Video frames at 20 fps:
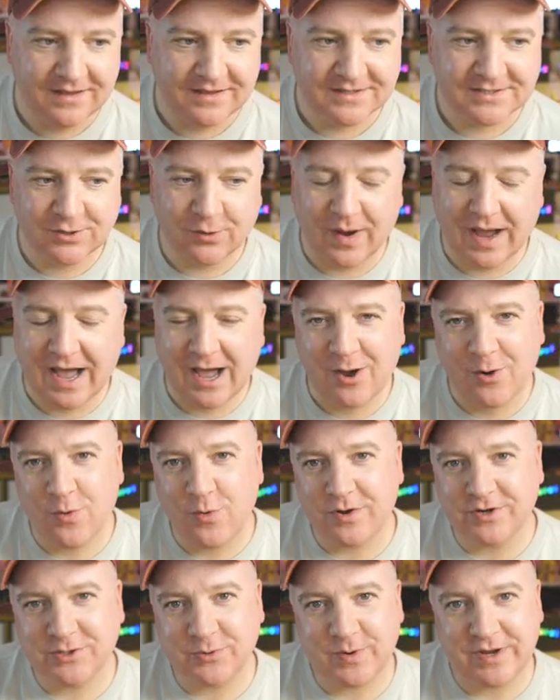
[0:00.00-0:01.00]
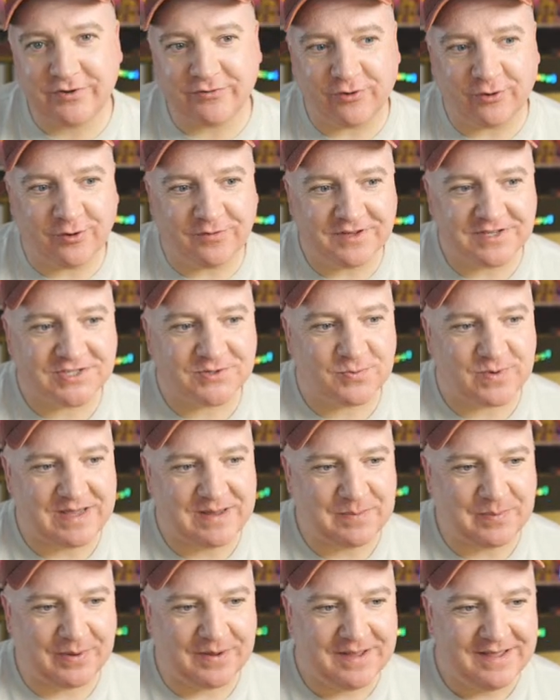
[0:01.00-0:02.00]
So how do we draw the
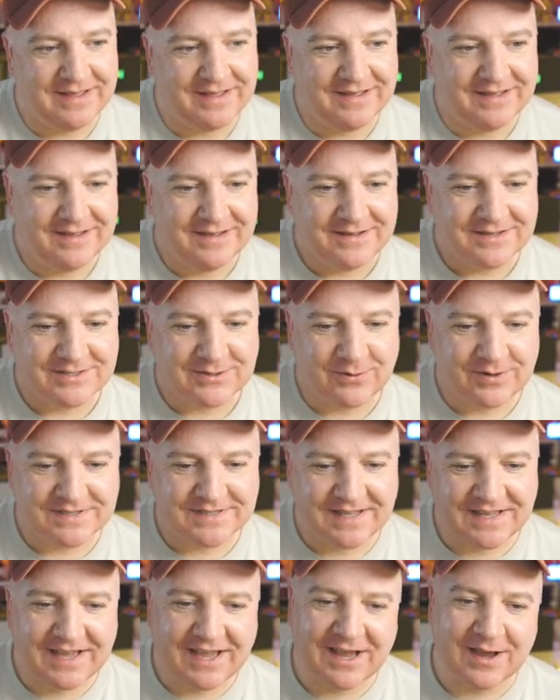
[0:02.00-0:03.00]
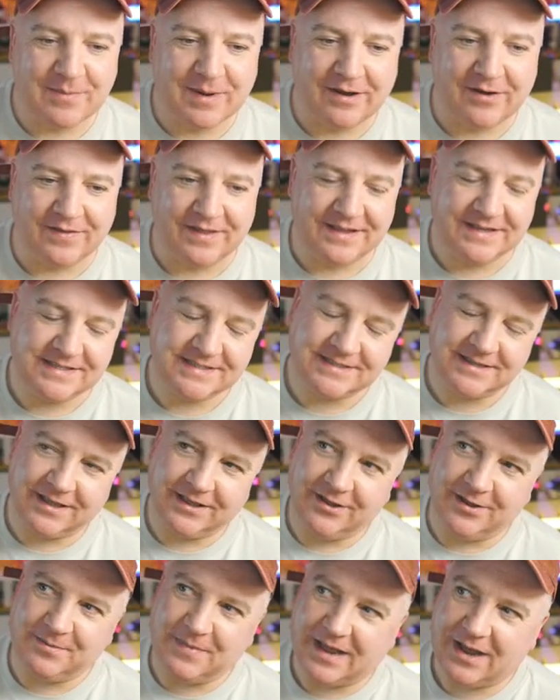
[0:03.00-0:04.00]
sweep? So I was thinking about this.
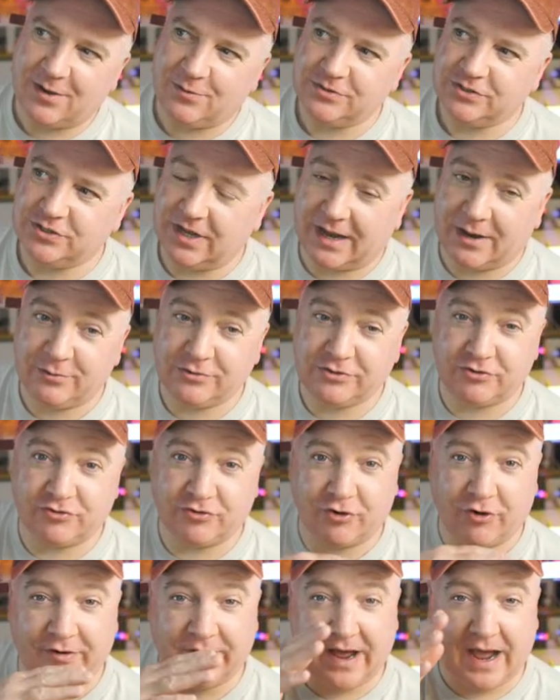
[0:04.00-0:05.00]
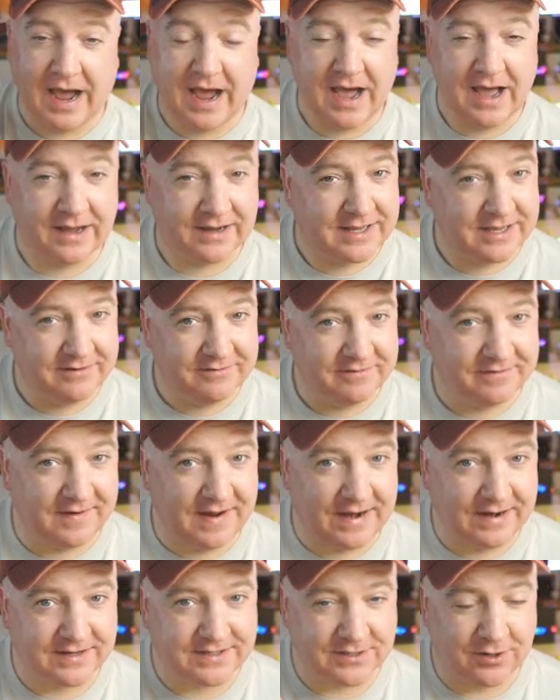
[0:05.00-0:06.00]
Um, how do you how do you draw an arc? In
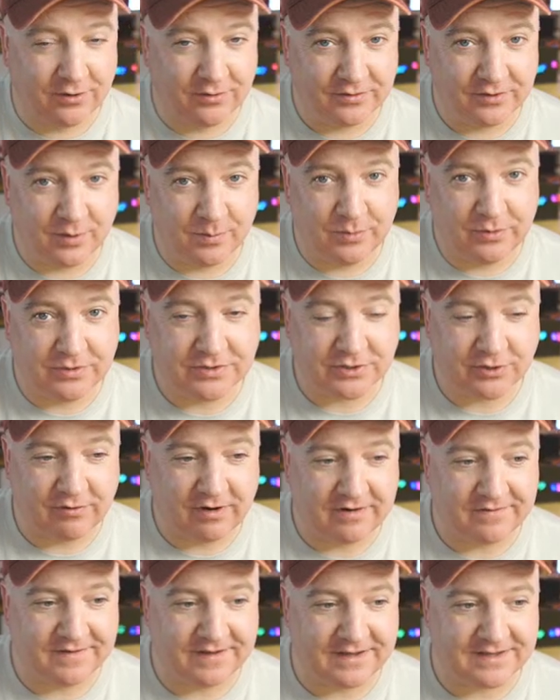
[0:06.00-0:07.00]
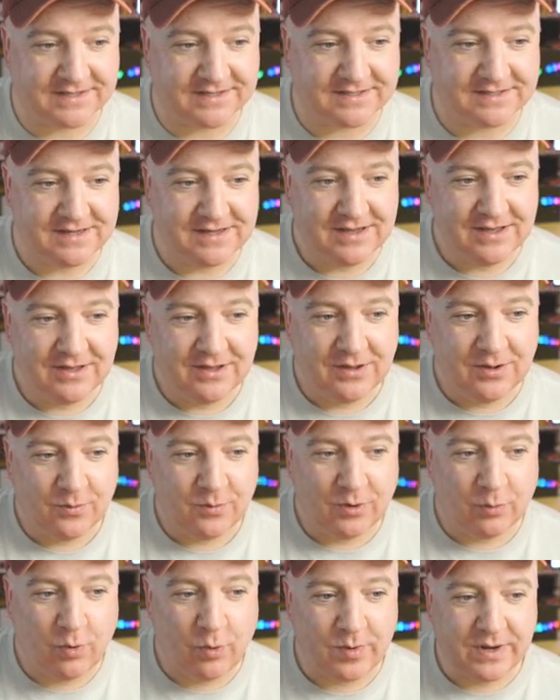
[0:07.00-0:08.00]
fact, on computer graphics,
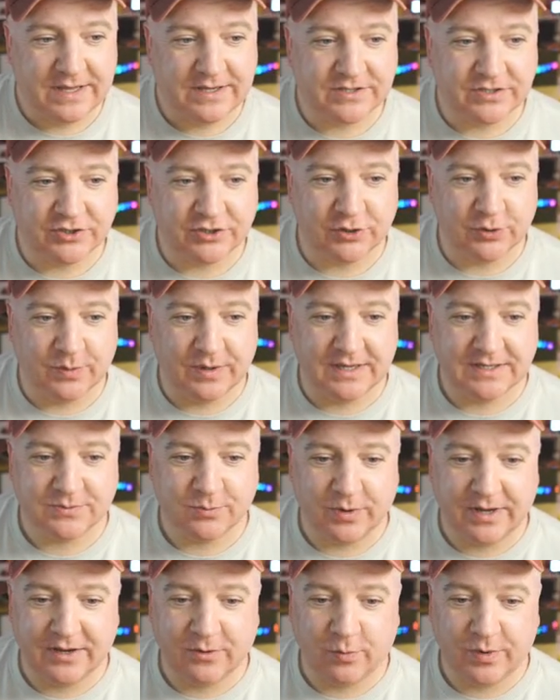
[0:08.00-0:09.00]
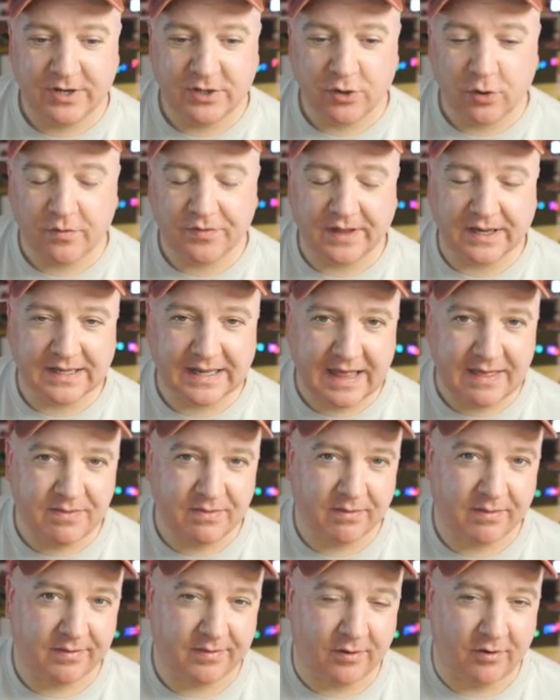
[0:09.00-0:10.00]
well, what we need to do is we, we know the
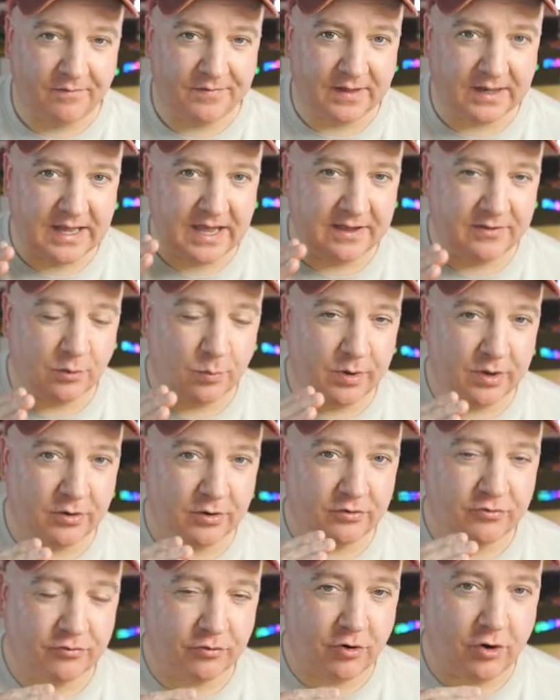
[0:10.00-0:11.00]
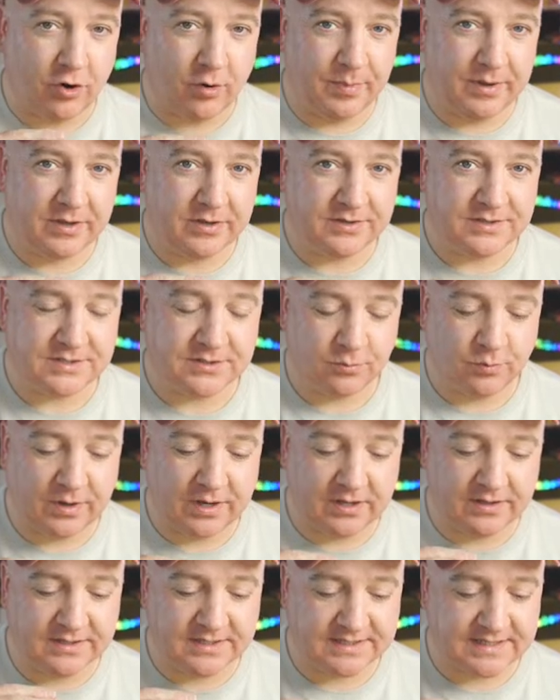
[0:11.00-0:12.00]
length of the line that we're going to draw because
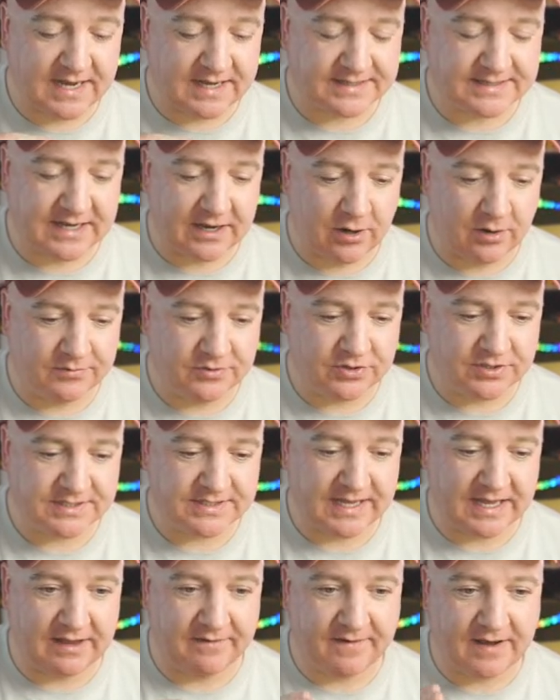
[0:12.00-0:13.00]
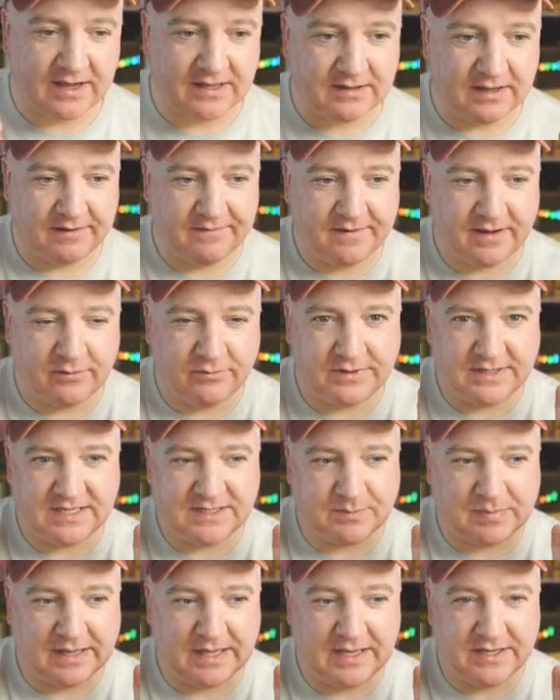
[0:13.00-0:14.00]
we can start out and just say if our, if our
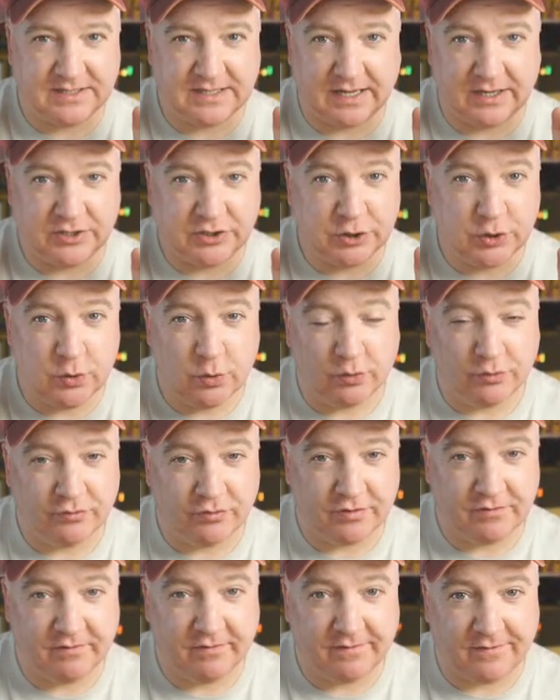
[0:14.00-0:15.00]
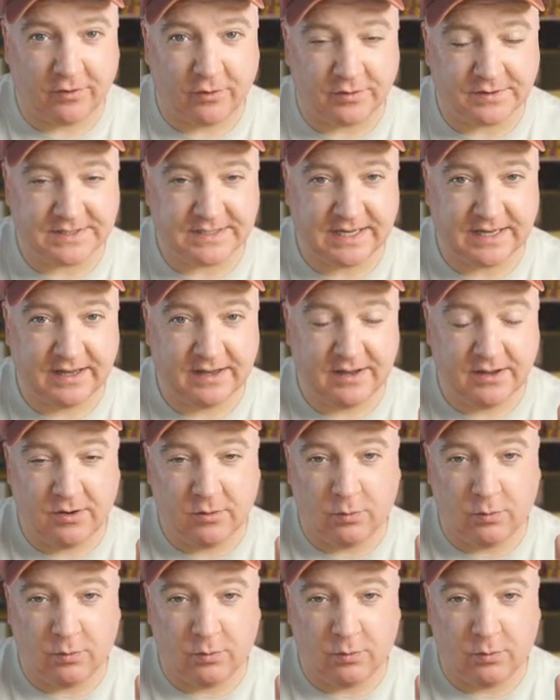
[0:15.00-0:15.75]
display is like 240